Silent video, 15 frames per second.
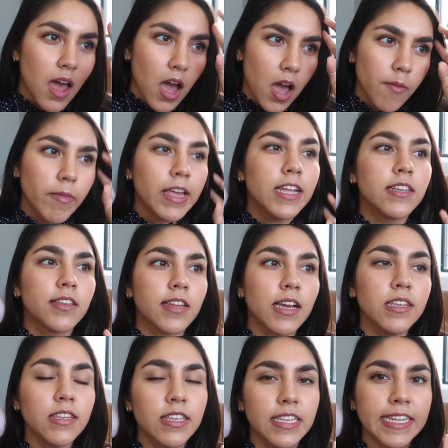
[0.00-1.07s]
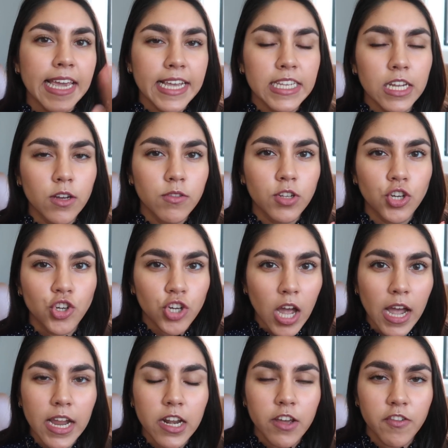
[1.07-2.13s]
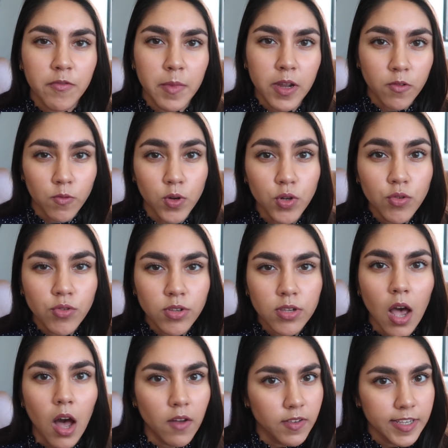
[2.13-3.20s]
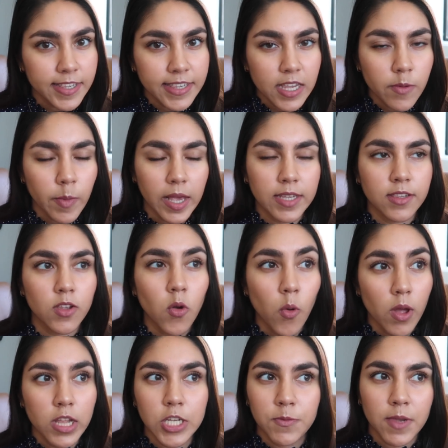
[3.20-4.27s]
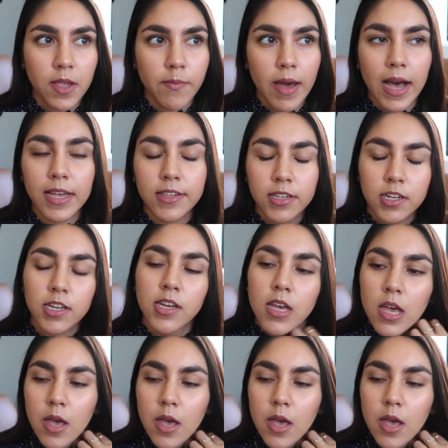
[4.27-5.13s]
It does take down the shine of my roots, obviously, because the oil is being masked.